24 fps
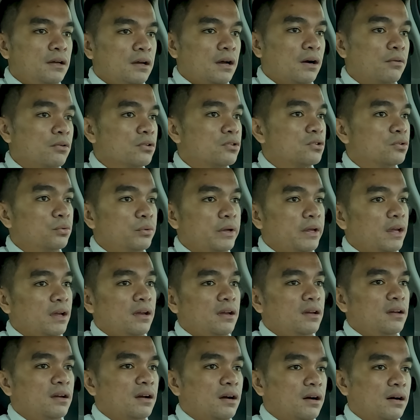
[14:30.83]
I was
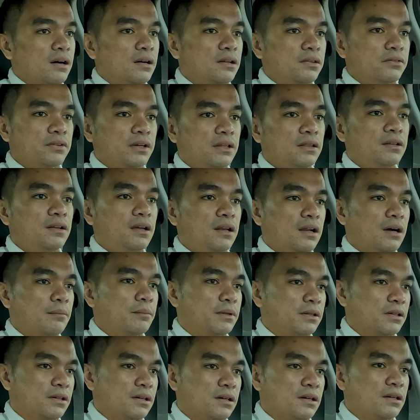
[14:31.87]
doing 100
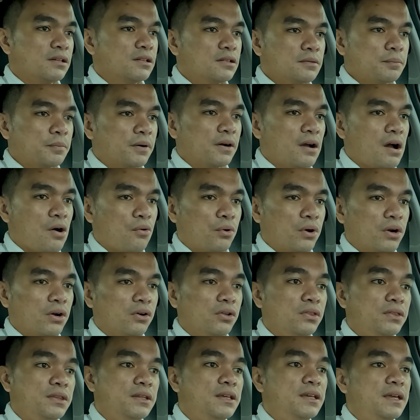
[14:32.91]
kilometers per hour
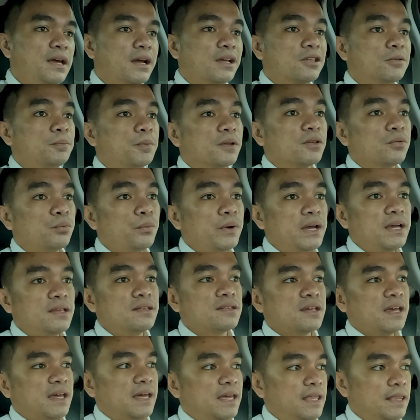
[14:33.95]
on the
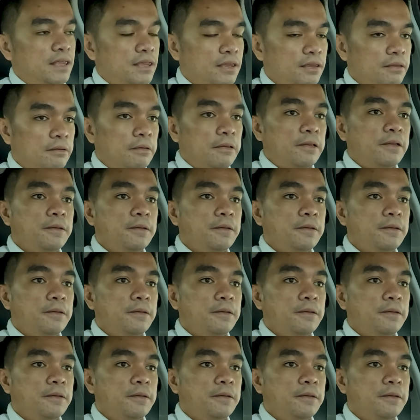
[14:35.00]
expressways and